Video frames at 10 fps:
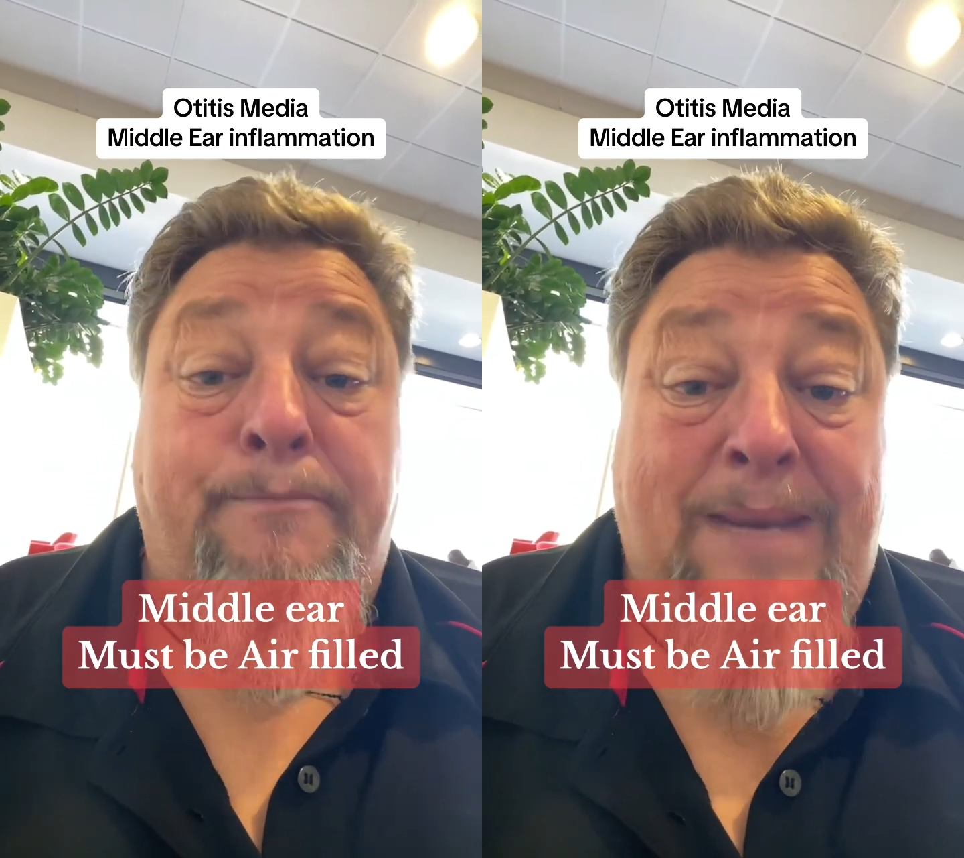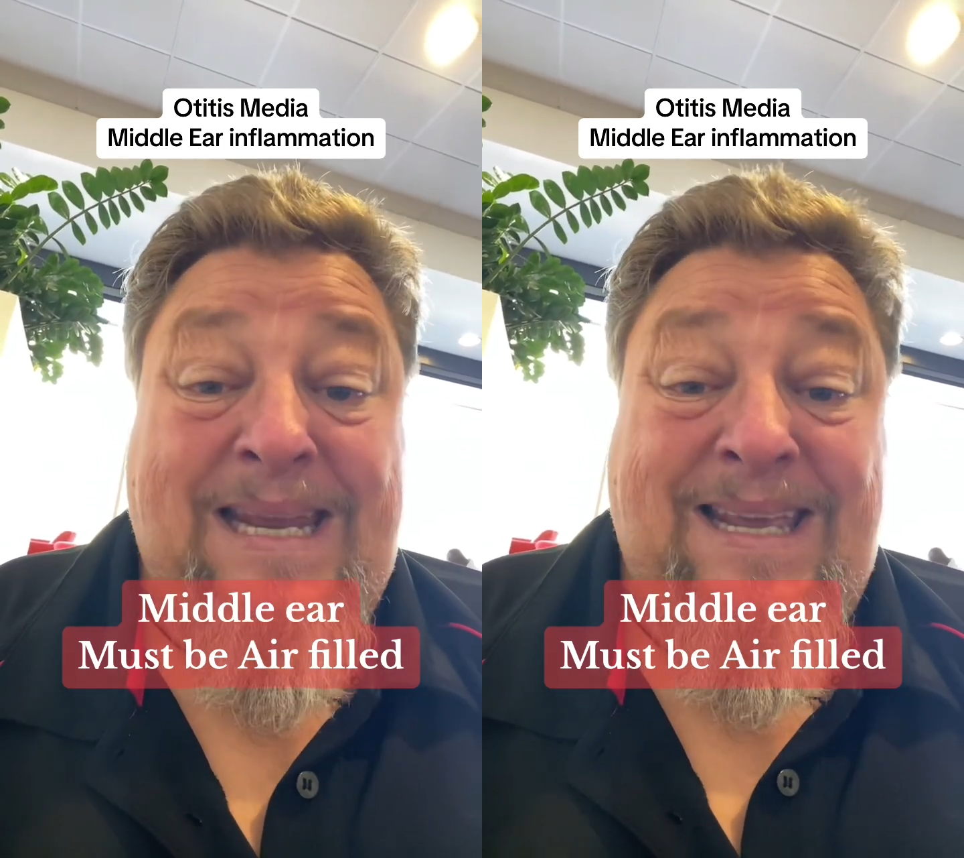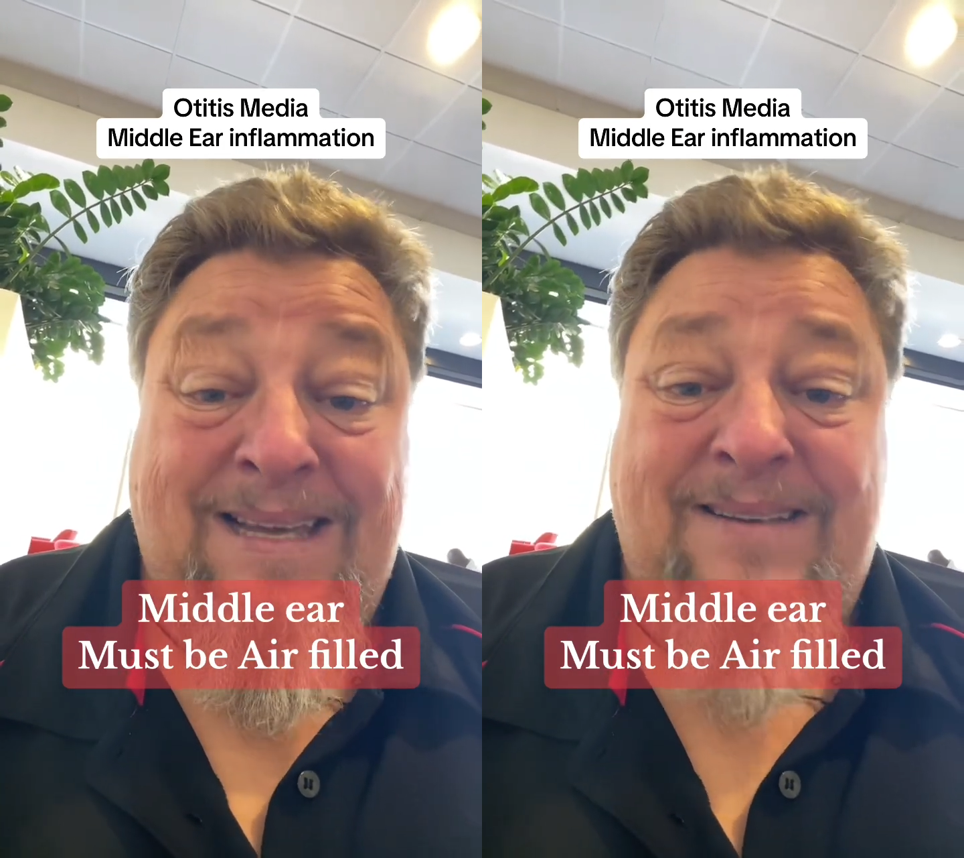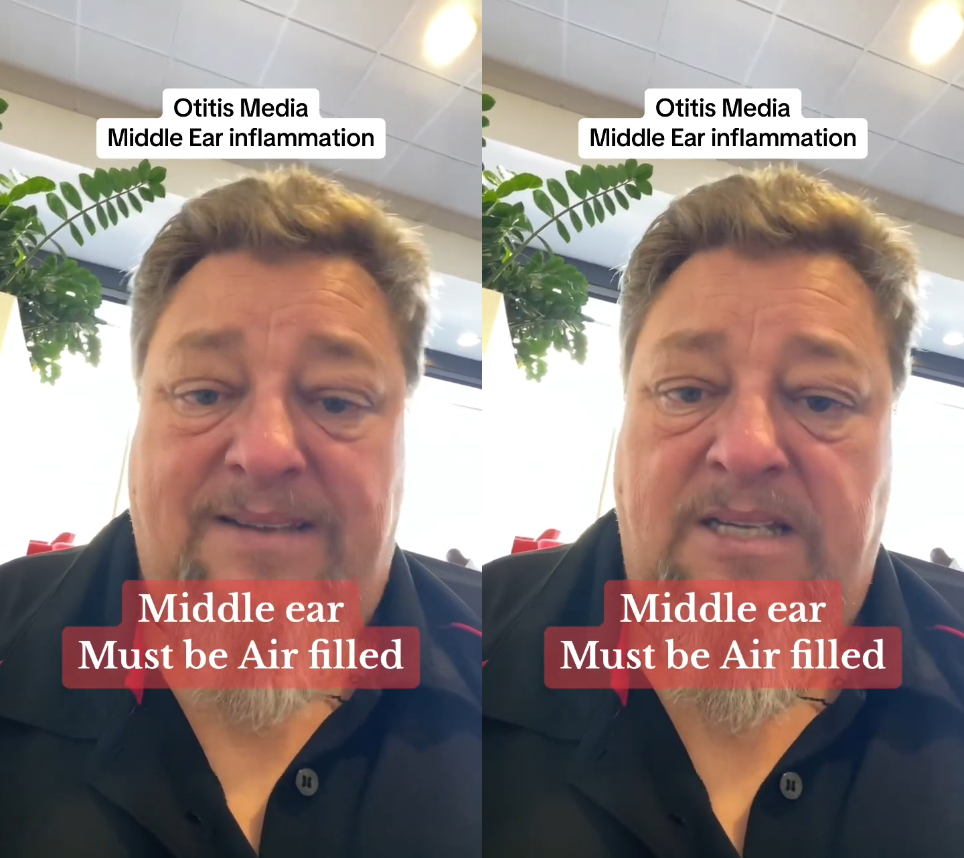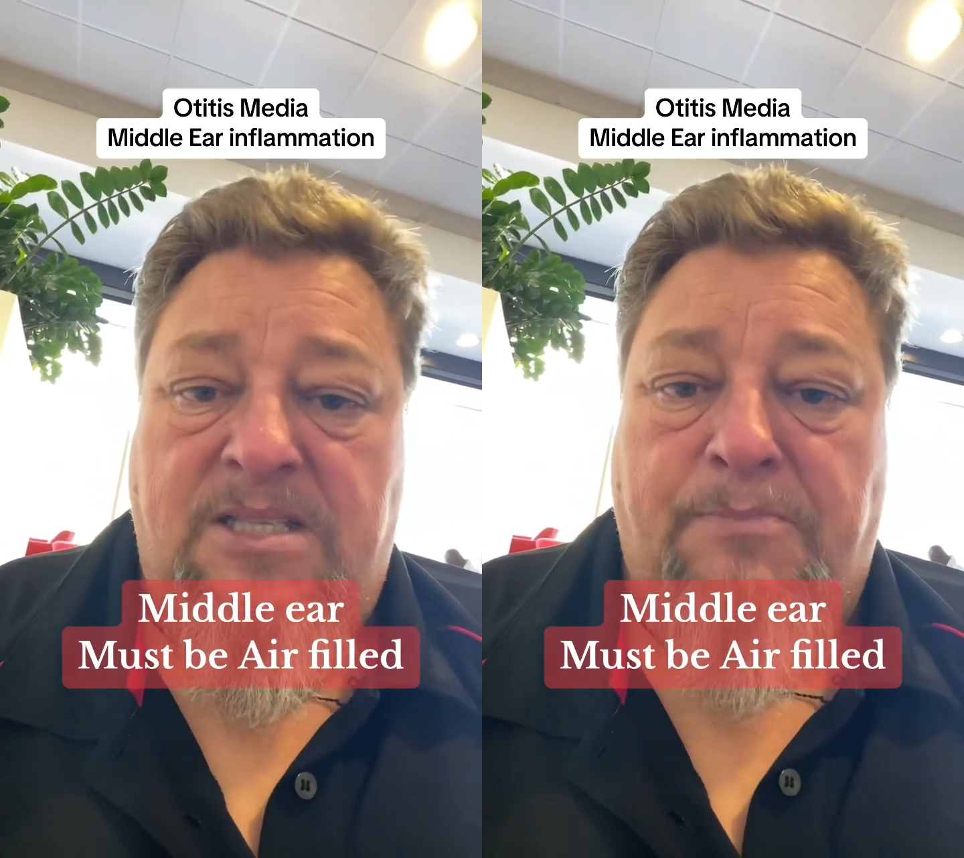media
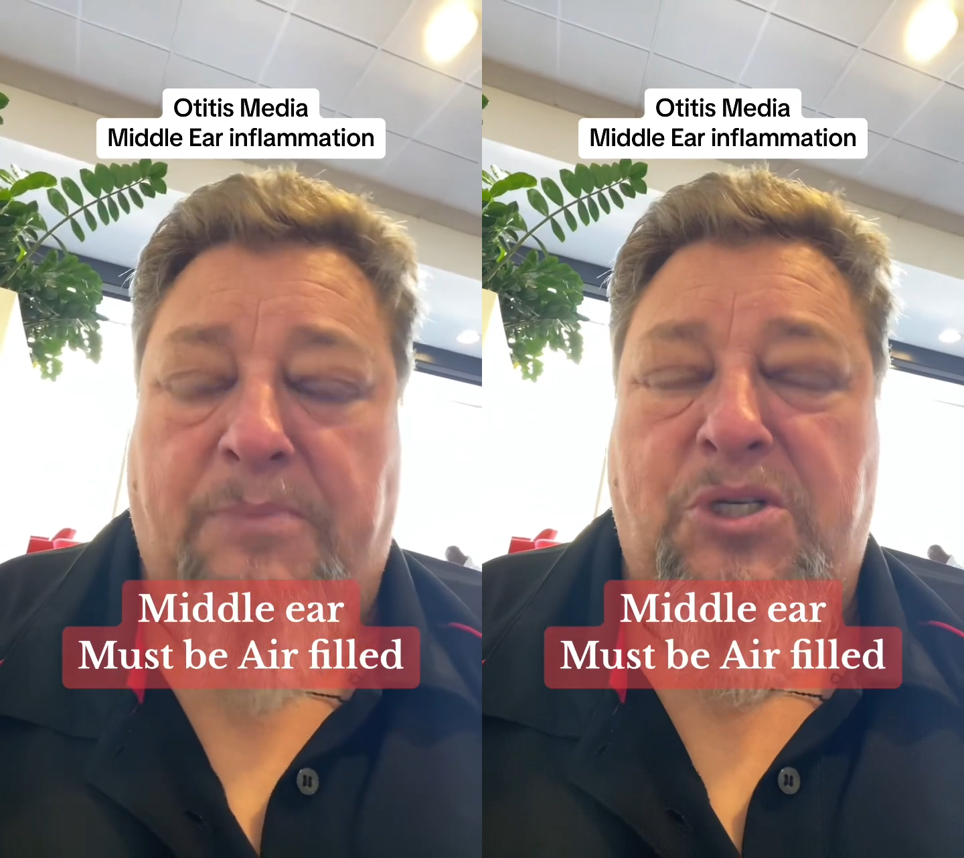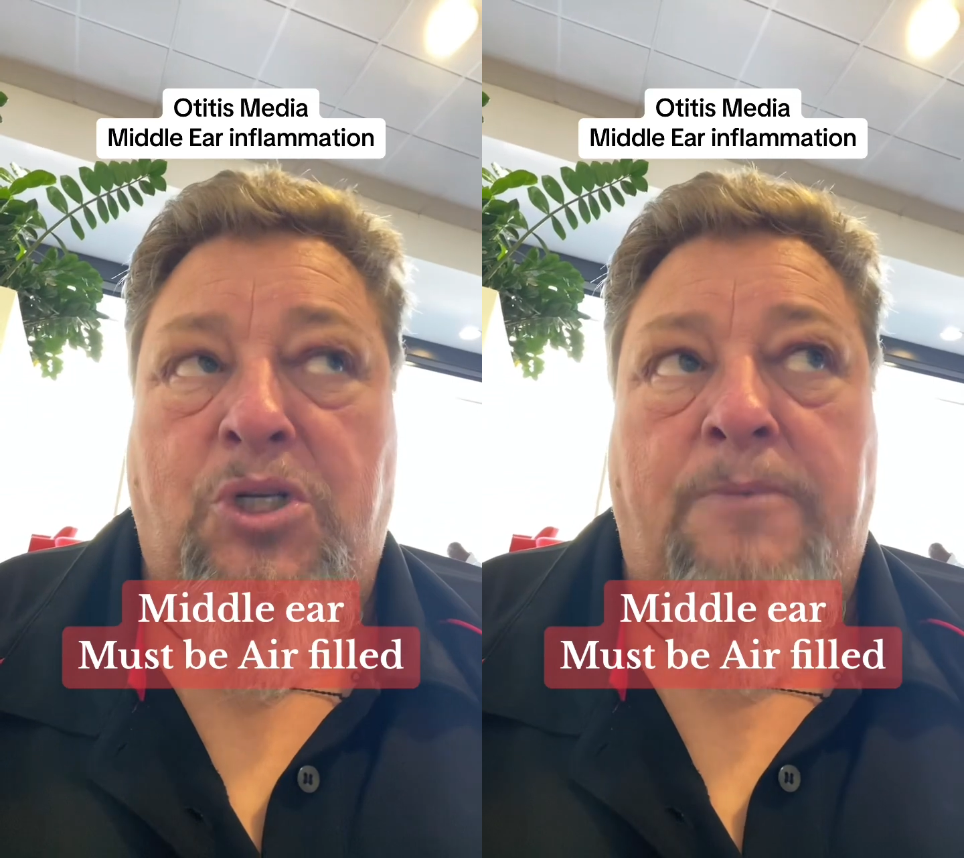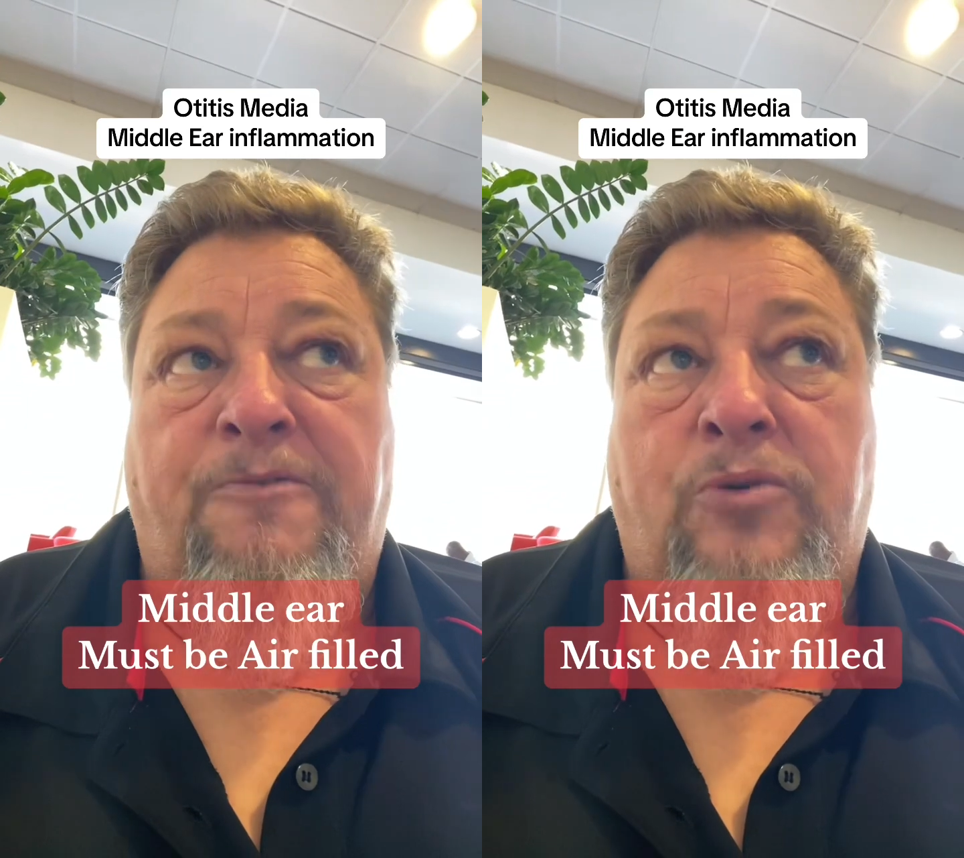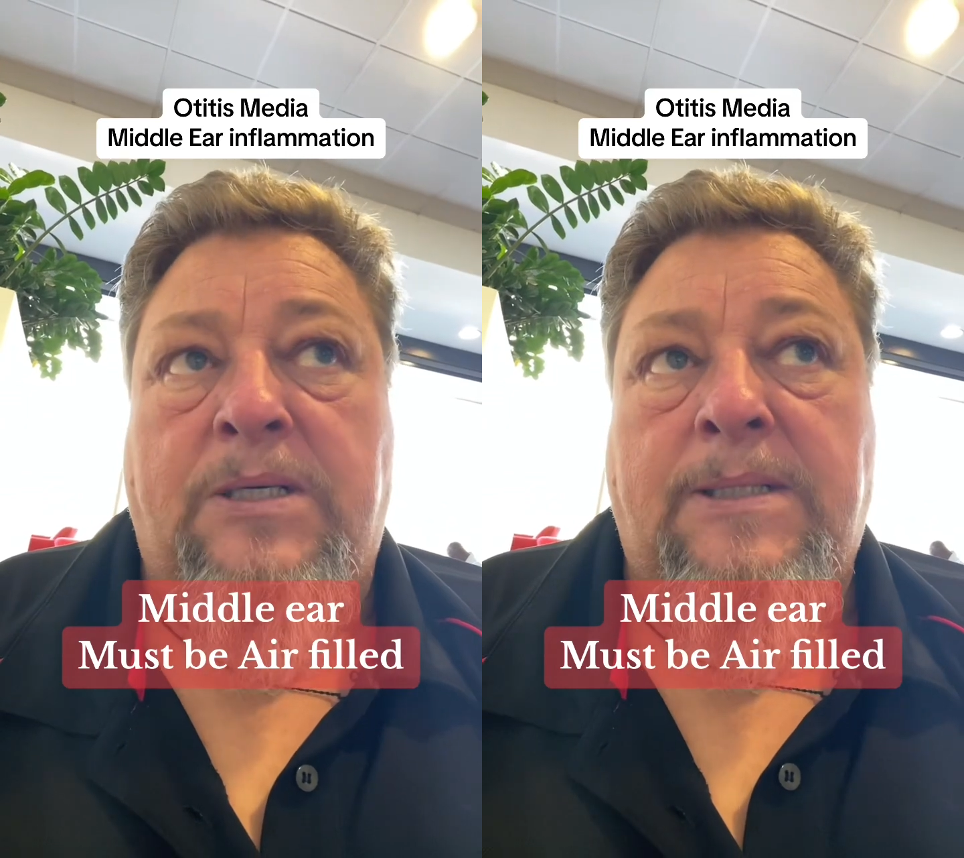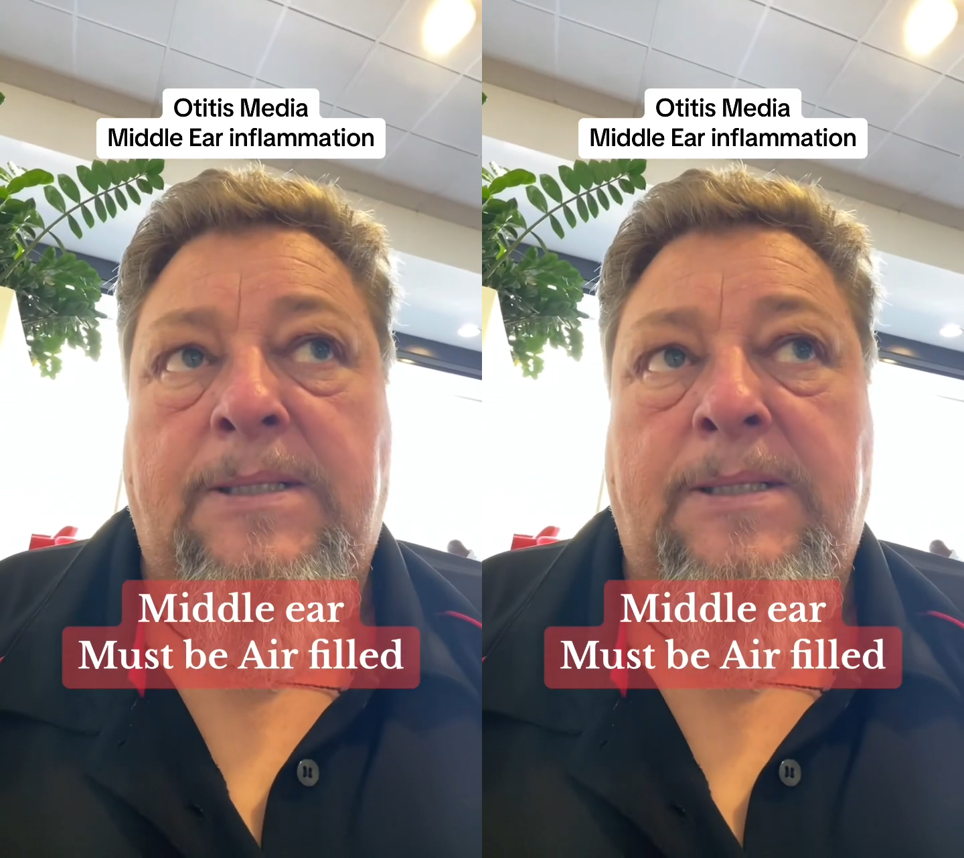is the proper term for it,